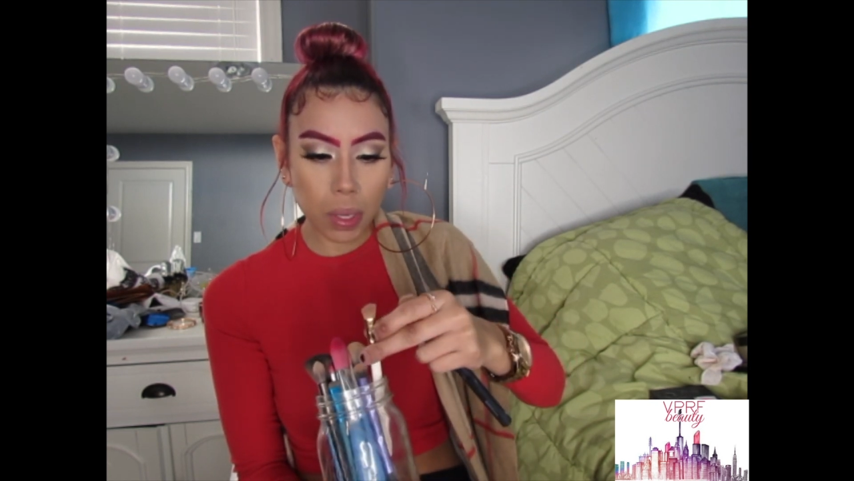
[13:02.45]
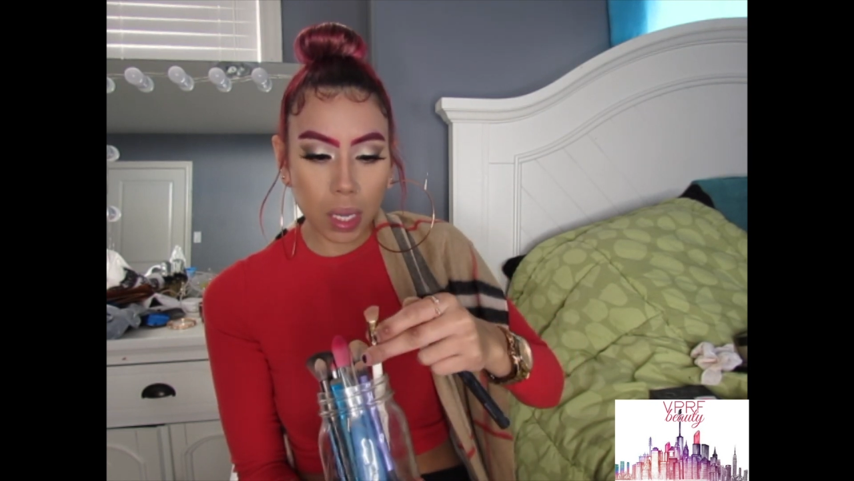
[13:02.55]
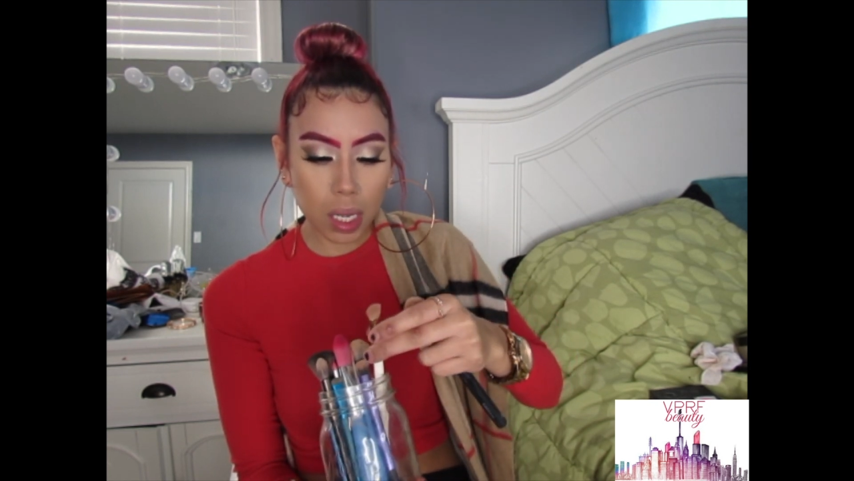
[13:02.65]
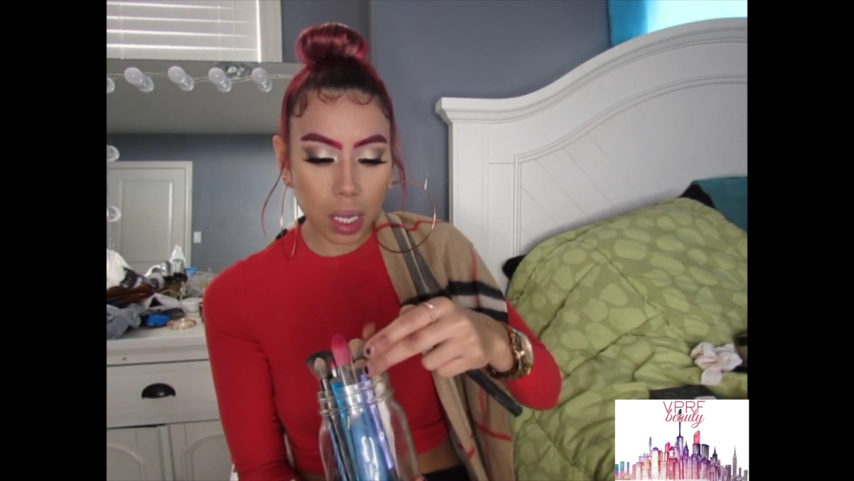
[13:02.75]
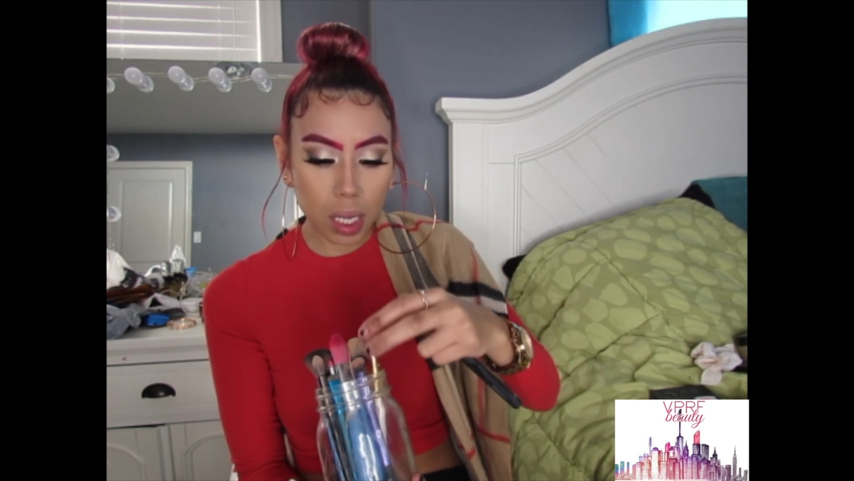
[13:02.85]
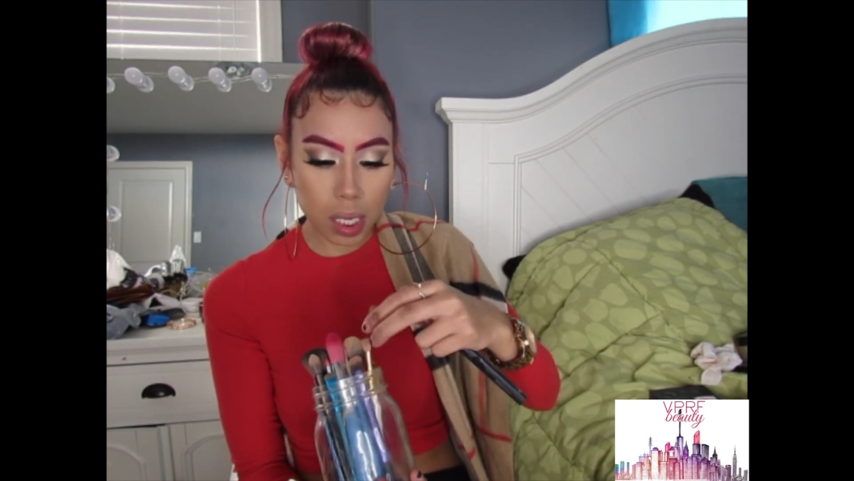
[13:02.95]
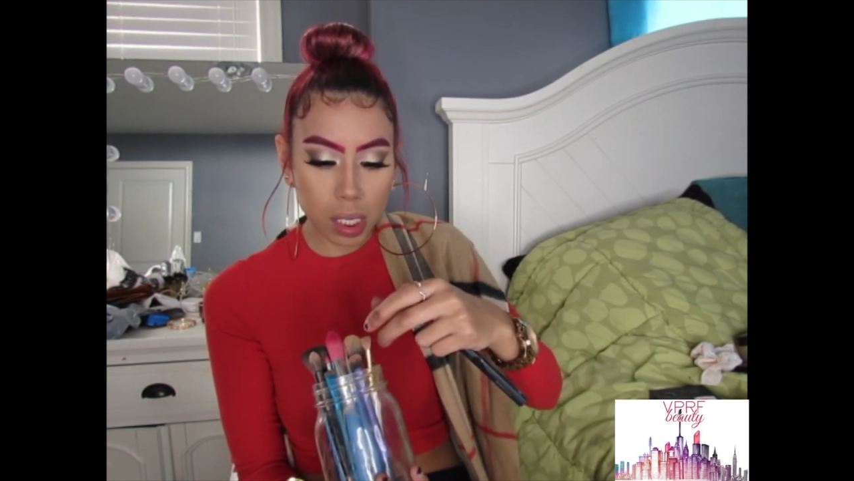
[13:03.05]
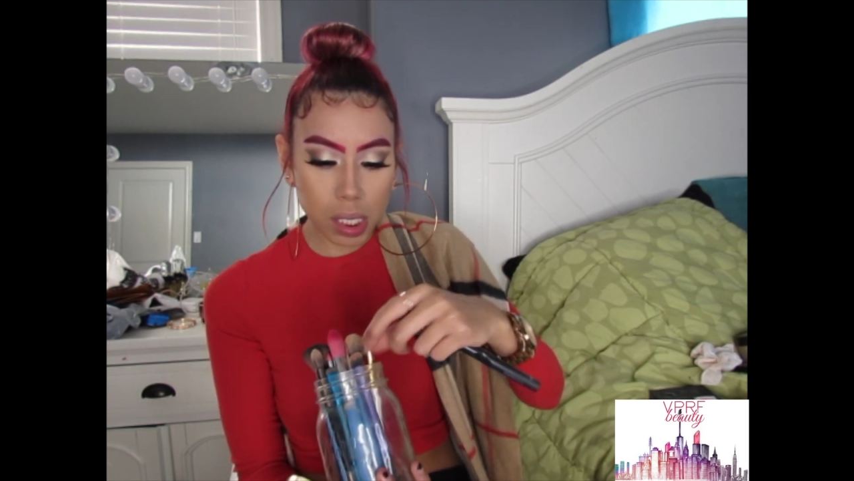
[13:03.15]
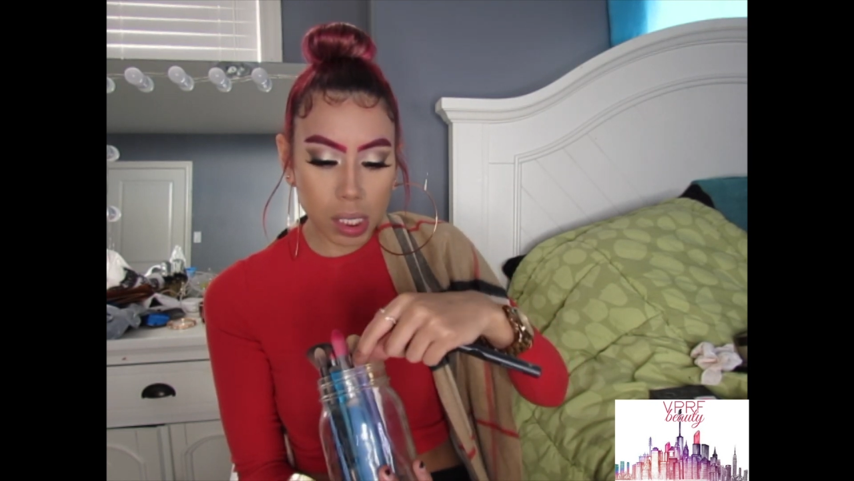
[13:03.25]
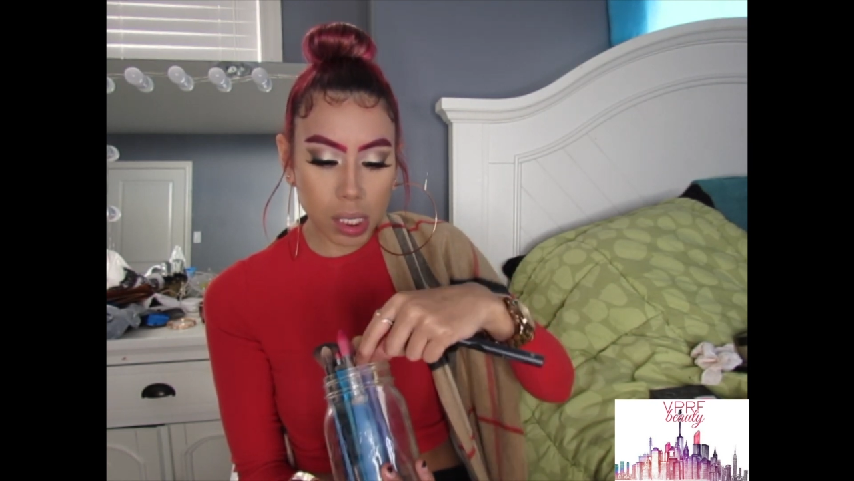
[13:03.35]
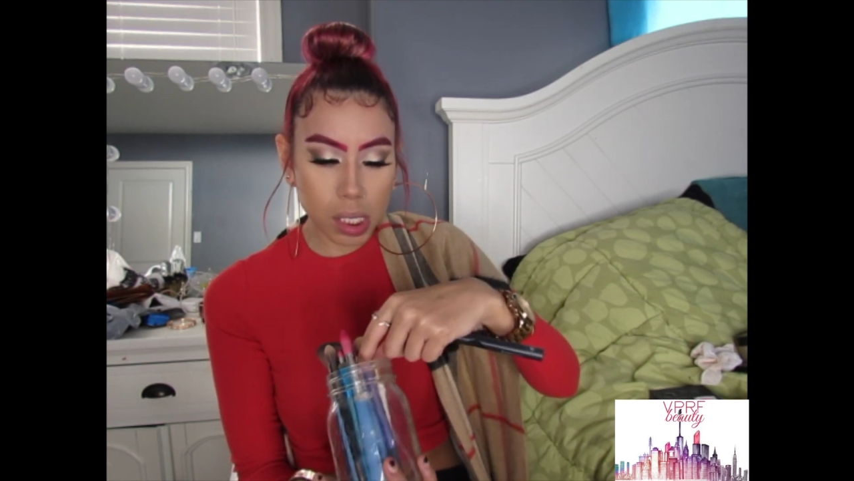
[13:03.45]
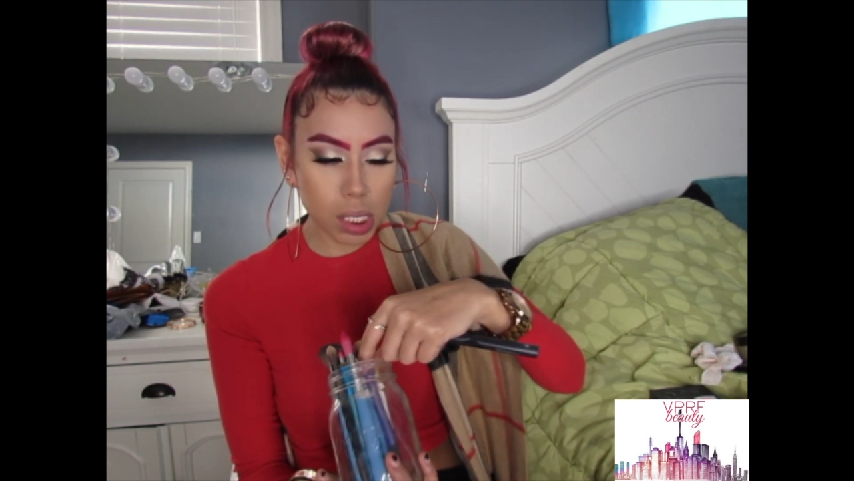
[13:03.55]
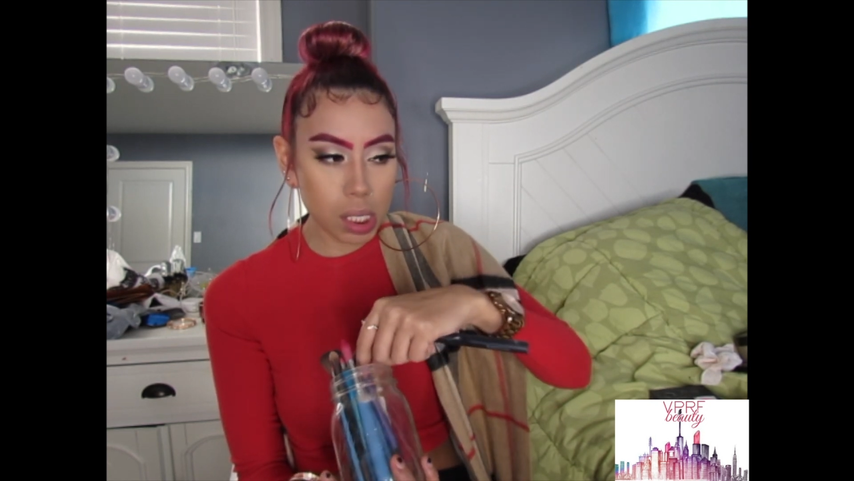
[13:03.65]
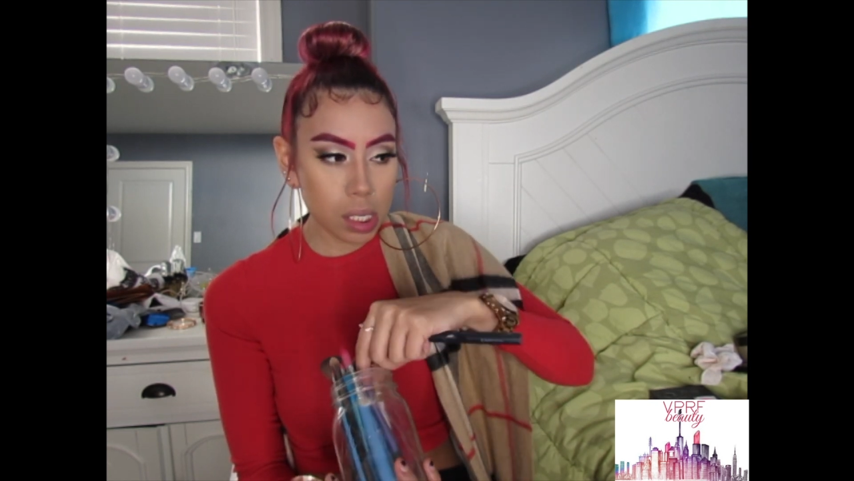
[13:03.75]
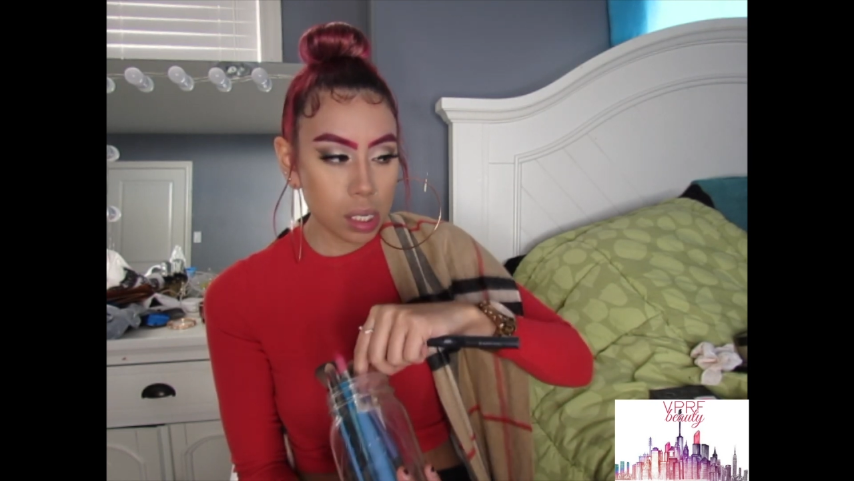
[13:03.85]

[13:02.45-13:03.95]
because